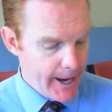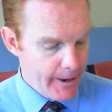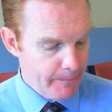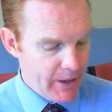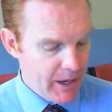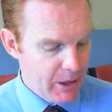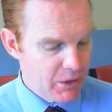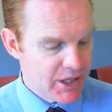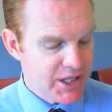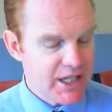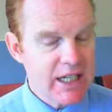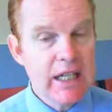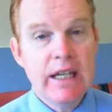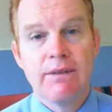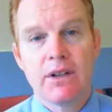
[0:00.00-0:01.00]
He
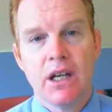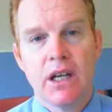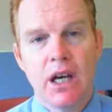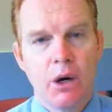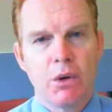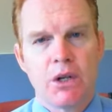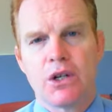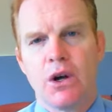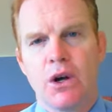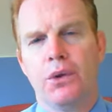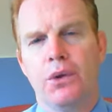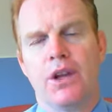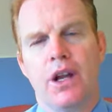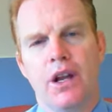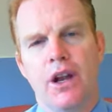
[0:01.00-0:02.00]
received, we're told in
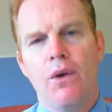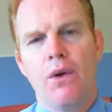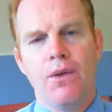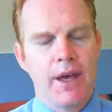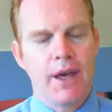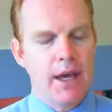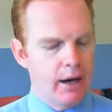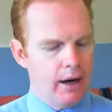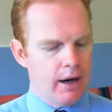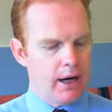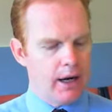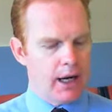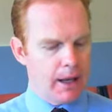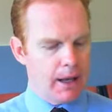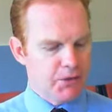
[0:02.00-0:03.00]
the note there, and
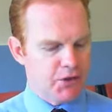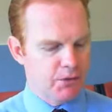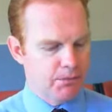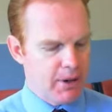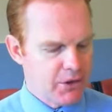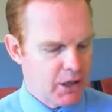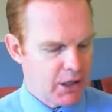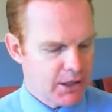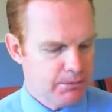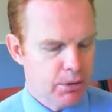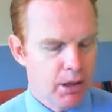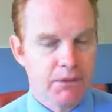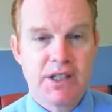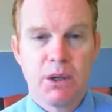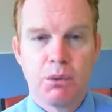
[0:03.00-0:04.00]
it comes from Patriarchs and
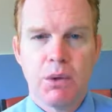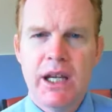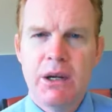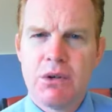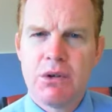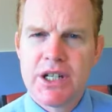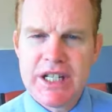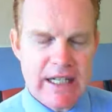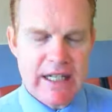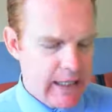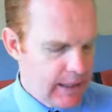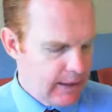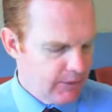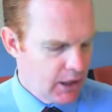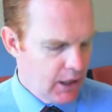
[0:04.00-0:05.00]
Prophets, that he
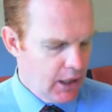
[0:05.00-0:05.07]
received